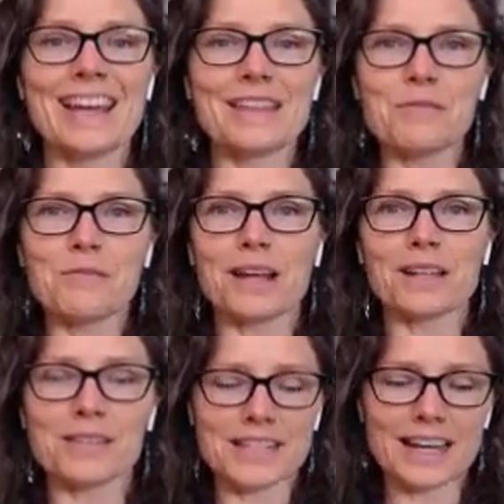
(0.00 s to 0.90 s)
And then
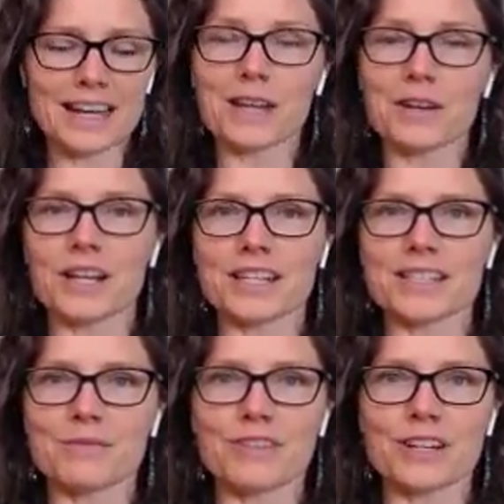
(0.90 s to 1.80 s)
while I was at it, I grated
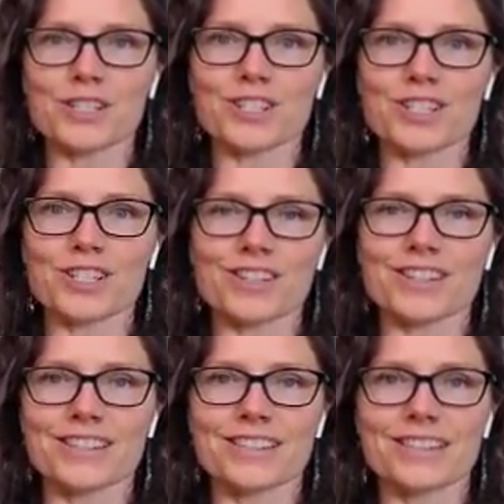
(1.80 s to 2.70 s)
some fresh
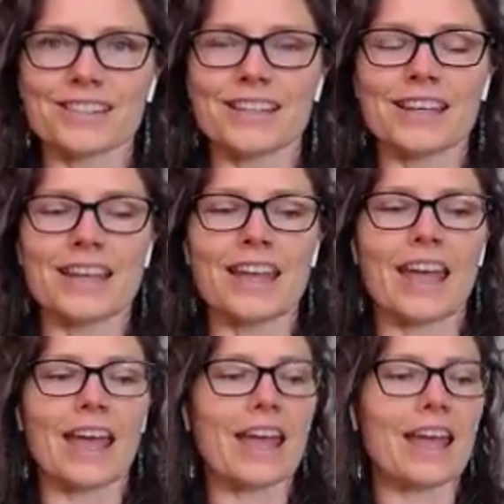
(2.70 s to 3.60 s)
ginger.
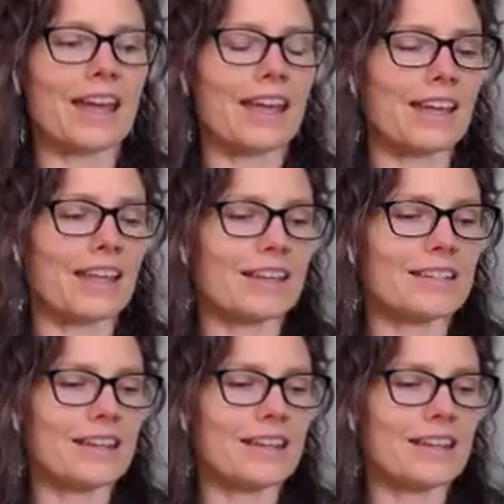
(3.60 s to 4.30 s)
And